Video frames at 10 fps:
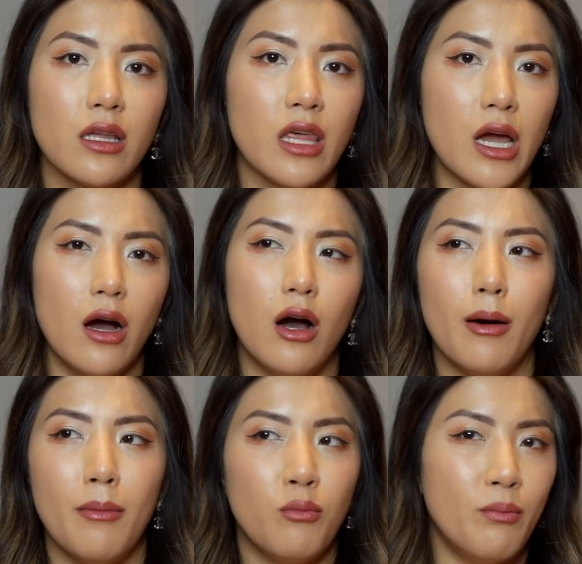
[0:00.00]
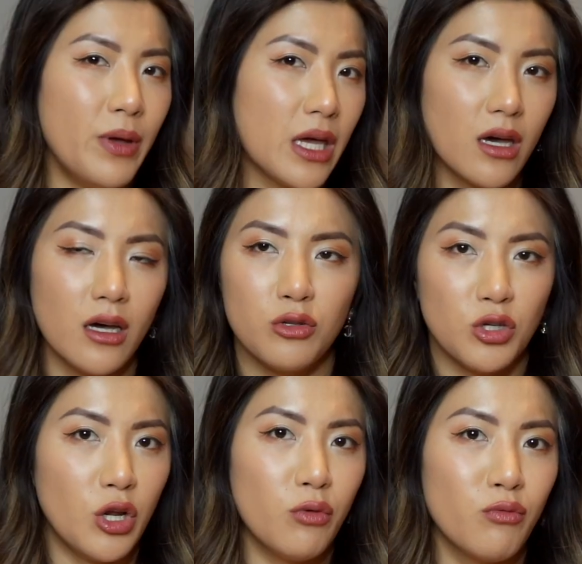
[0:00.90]
there are bigger,
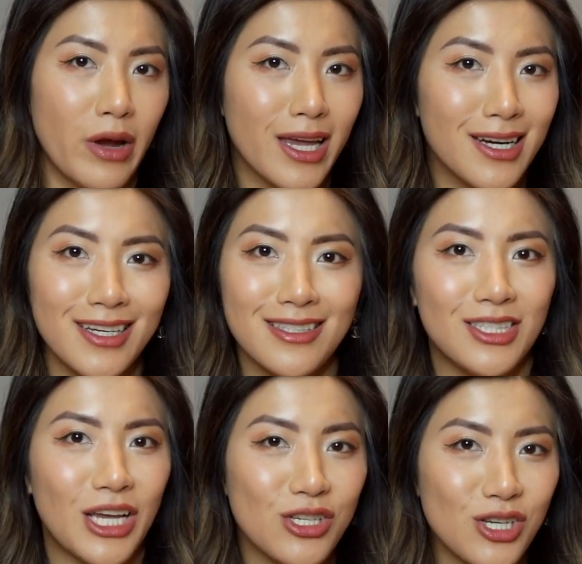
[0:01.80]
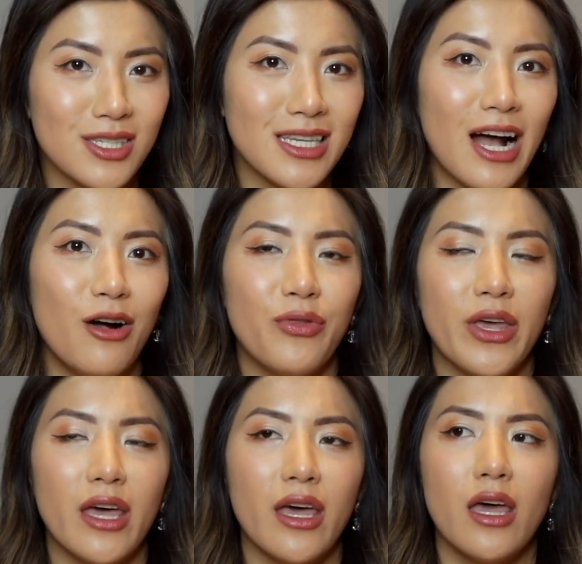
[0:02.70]
you know, regular date justs out
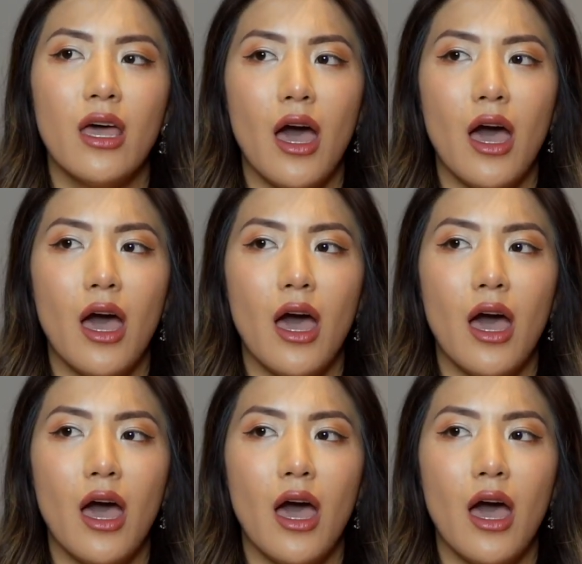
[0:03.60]
there.